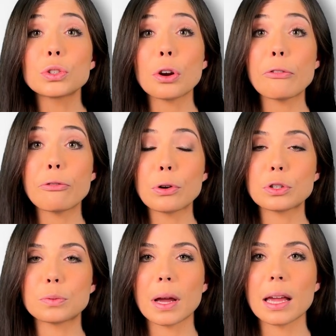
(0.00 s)
start
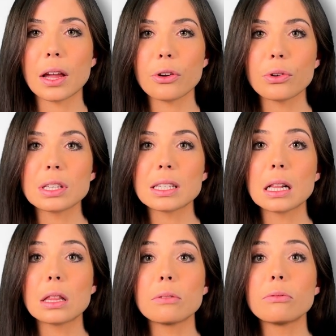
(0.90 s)
first by
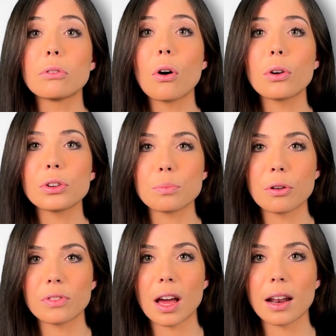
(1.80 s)
increasing the volume
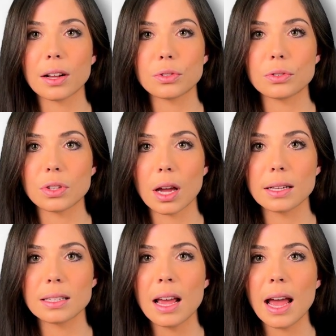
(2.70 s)
of that
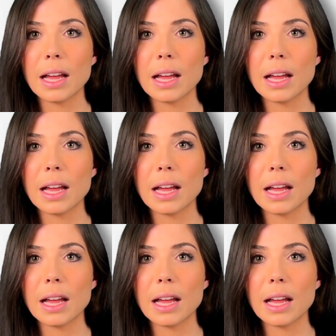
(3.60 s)
exercise,